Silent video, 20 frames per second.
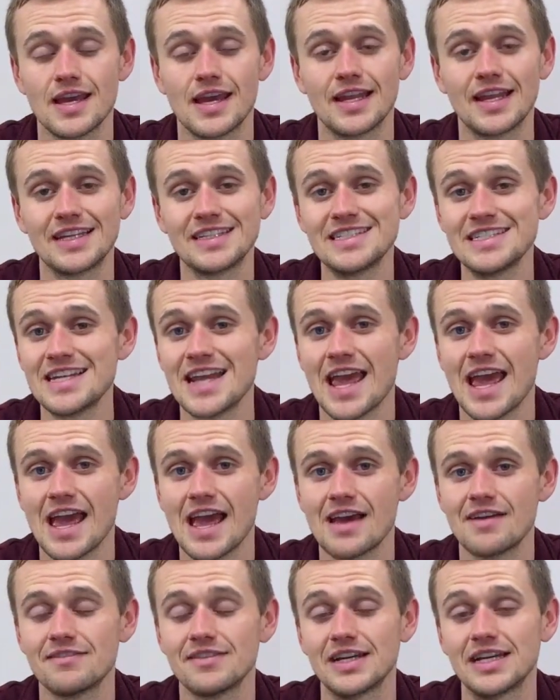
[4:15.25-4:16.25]
and I didn't
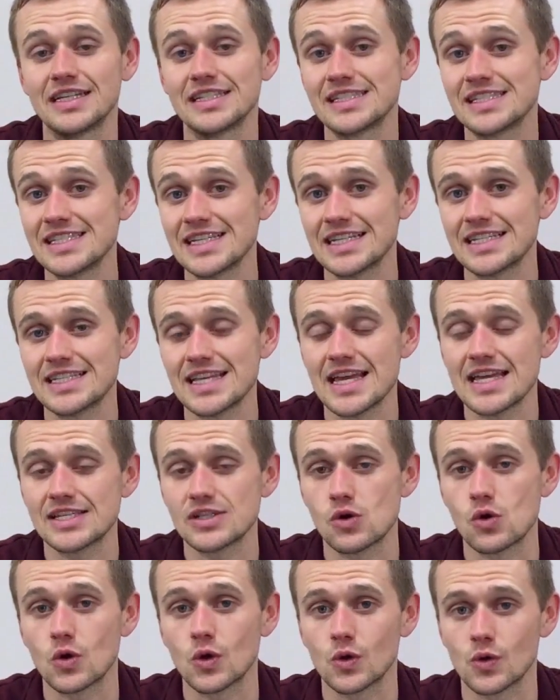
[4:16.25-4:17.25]
have a
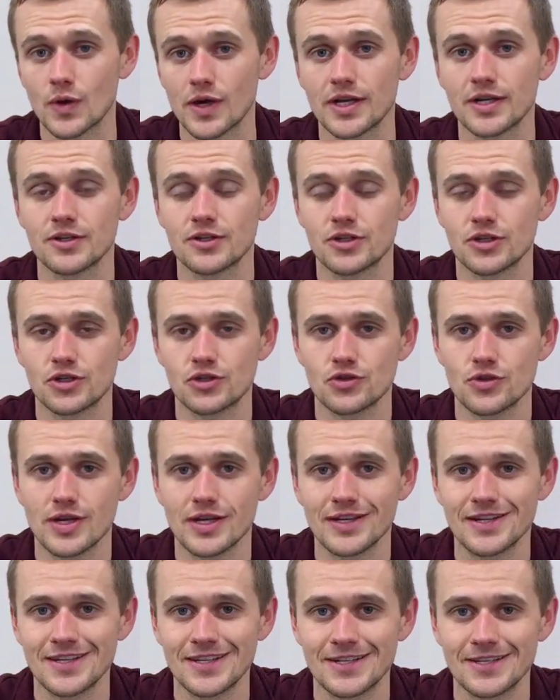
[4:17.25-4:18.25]
6S or greater to
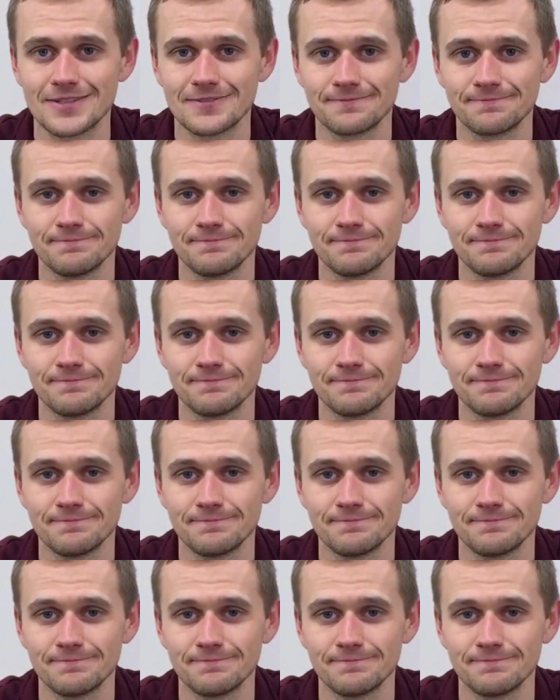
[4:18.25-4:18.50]
trade in.